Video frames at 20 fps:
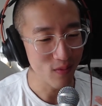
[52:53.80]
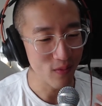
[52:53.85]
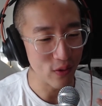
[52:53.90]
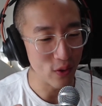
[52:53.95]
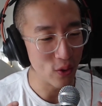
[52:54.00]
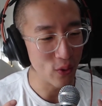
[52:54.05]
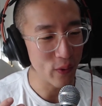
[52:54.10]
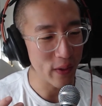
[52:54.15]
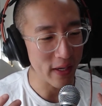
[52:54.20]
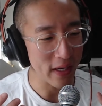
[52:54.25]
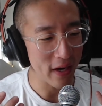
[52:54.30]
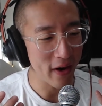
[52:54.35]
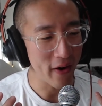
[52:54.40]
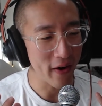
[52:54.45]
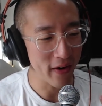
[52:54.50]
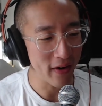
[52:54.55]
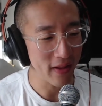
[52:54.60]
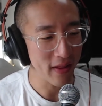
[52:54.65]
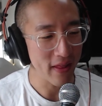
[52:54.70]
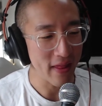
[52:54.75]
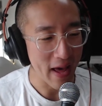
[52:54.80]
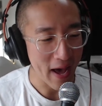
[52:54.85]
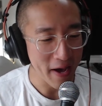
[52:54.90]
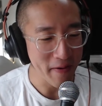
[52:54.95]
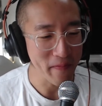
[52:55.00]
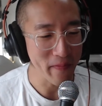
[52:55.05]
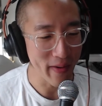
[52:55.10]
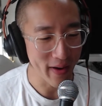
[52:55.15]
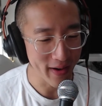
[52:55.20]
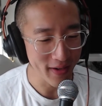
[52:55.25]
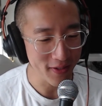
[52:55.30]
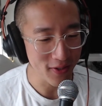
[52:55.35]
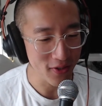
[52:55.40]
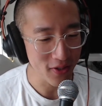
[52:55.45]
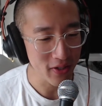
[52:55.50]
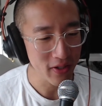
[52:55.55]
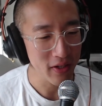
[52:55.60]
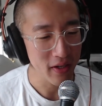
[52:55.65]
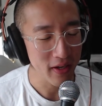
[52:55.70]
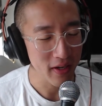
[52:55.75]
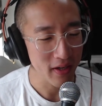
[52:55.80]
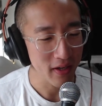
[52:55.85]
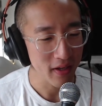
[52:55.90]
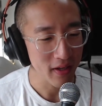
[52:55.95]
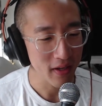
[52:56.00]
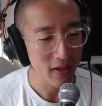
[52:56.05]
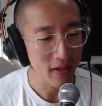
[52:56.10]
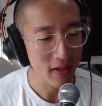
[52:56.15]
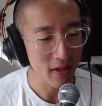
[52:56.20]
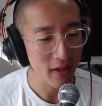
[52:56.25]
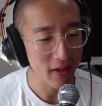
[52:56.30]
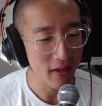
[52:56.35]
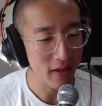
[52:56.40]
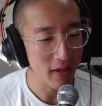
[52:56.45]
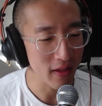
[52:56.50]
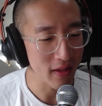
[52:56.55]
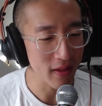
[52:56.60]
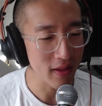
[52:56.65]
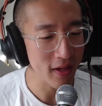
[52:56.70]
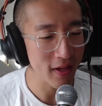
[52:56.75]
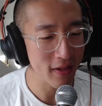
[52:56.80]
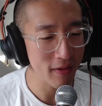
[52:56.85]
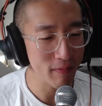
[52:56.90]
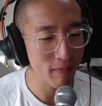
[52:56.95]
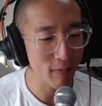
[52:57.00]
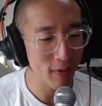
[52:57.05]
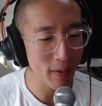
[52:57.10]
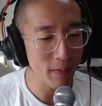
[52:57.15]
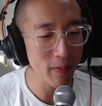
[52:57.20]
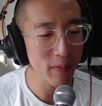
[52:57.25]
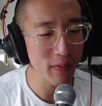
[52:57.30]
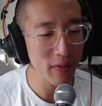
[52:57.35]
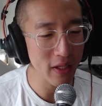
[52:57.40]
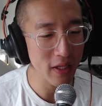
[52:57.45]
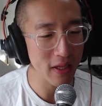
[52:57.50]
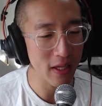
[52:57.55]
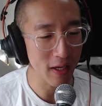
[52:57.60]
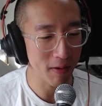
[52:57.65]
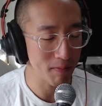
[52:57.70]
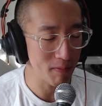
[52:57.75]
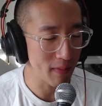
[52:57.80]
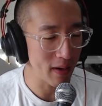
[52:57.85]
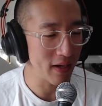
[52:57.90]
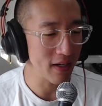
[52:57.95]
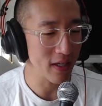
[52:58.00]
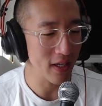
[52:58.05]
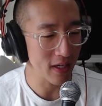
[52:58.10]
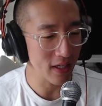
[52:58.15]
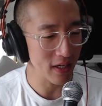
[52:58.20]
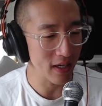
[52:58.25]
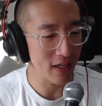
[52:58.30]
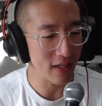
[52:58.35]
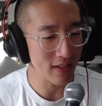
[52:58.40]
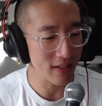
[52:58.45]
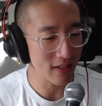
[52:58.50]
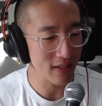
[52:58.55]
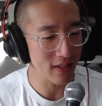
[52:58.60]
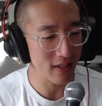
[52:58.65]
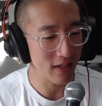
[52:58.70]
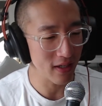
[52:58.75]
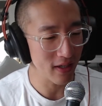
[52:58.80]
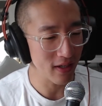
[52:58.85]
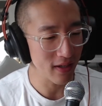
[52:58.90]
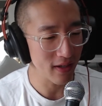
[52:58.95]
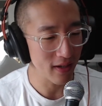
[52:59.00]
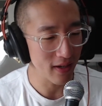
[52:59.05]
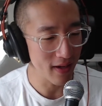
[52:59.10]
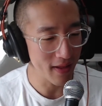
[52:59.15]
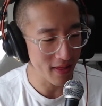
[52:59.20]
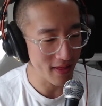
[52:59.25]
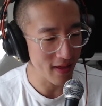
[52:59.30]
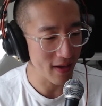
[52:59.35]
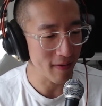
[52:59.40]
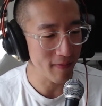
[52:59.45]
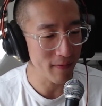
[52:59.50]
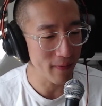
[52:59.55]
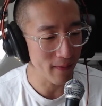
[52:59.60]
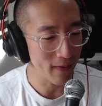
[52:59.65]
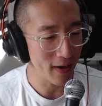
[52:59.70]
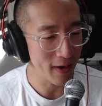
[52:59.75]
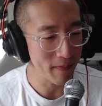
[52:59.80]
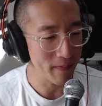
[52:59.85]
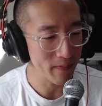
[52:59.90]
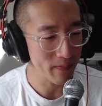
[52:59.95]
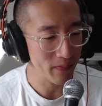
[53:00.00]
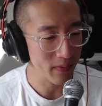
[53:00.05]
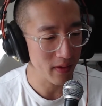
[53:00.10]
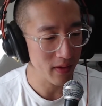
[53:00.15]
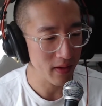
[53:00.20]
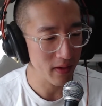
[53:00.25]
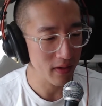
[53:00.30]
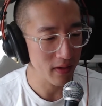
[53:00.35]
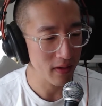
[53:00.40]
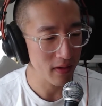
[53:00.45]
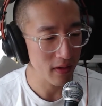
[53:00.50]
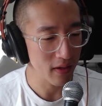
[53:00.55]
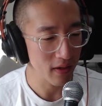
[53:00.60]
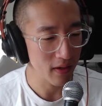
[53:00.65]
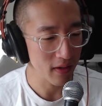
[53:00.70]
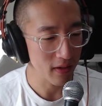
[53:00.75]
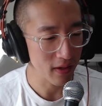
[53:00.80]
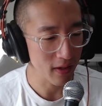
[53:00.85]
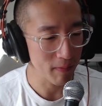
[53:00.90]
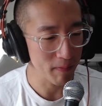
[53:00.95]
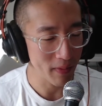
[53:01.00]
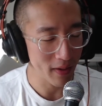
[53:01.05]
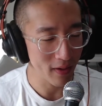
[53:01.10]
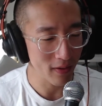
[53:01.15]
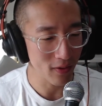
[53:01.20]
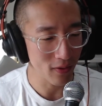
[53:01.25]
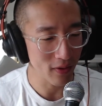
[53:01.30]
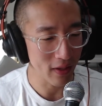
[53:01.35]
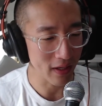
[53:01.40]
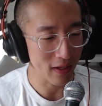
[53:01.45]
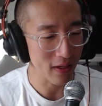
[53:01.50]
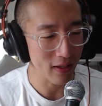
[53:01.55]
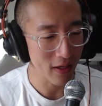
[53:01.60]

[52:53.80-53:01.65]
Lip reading: doing art that much, then probably like money isn't a thing for him compared to like